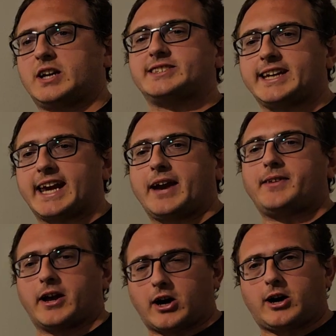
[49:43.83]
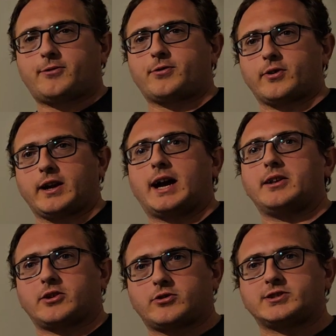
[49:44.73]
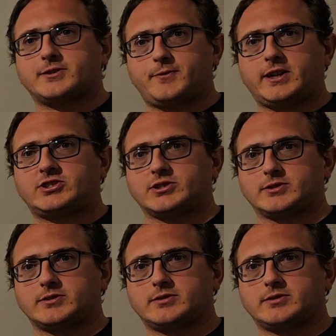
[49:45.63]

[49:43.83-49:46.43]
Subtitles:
Because he gave that offering on the crucifixion.